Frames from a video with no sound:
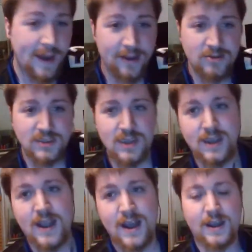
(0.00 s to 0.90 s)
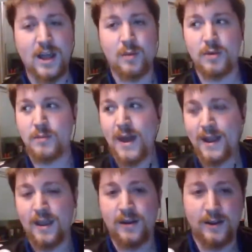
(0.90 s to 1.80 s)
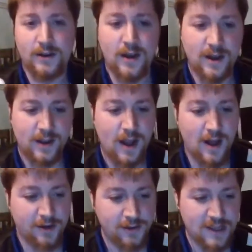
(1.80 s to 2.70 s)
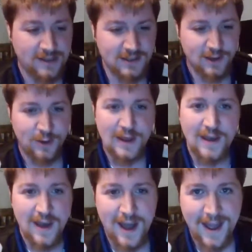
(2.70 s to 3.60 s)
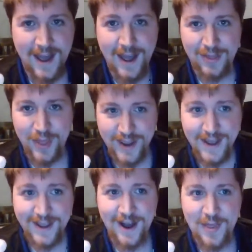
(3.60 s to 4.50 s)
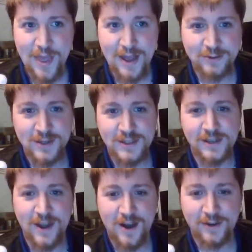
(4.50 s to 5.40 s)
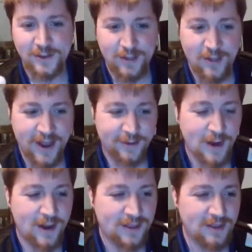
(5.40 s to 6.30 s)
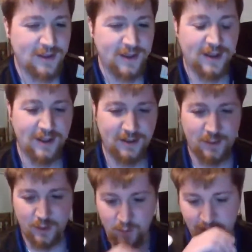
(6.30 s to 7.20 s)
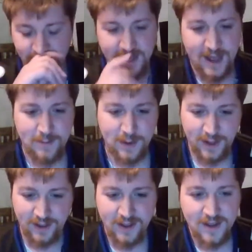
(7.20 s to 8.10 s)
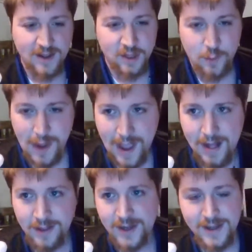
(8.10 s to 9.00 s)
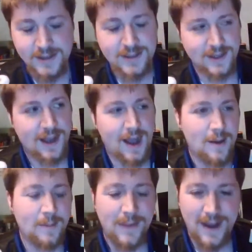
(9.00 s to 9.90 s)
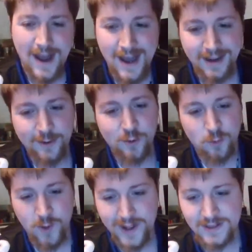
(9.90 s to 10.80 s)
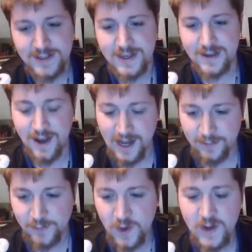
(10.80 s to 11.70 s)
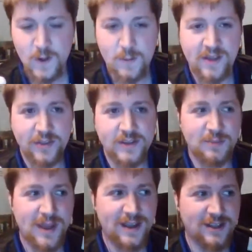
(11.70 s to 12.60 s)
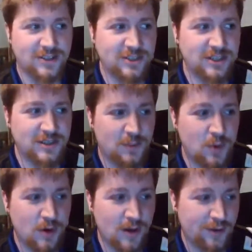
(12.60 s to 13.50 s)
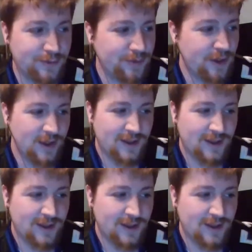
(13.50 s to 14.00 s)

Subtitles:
and now you see it kind of coming back in on Connolly. So I think I caught that Tristan Connolly line right at the right time, but the reality is I'm not crazy confident about this bet. It's just more of